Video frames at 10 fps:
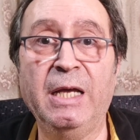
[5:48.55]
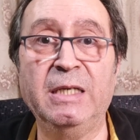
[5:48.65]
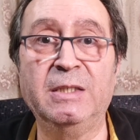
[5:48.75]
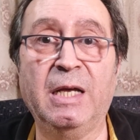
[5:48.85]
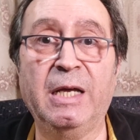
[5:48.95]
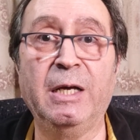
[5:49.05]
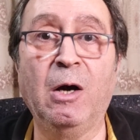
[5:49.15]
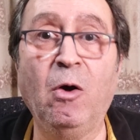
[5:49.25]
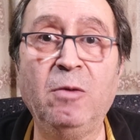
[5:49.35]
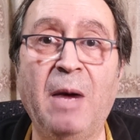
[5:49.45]
is a
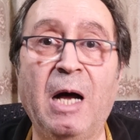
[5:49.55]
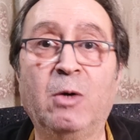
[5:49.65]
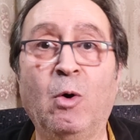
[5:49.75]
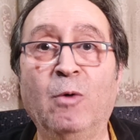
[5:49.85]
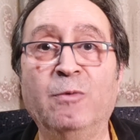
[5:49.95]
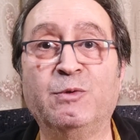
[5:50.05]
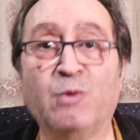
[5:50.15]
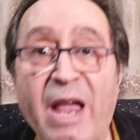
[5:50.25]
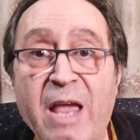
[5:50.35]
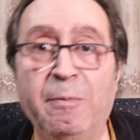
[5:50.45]
hallmark of
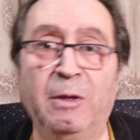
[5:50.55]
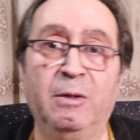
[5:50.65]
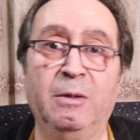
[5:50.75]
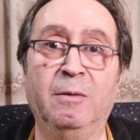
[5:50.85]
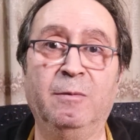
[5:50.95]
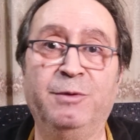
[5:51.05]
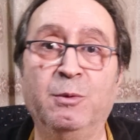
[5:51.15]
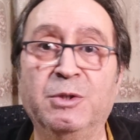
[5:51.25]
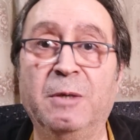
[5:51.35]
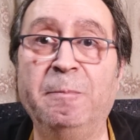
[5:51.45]
tribal
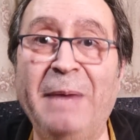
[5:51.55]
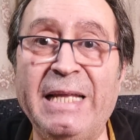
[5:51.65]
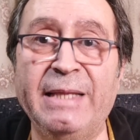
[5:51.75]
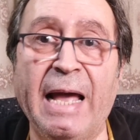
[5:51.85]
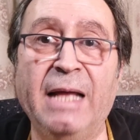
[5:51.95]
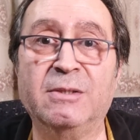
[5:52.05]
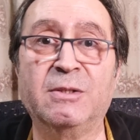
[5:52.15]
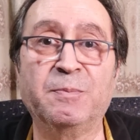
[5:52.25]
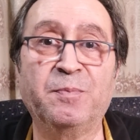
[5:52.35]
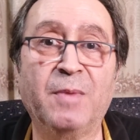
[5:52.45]
fusion belly dance,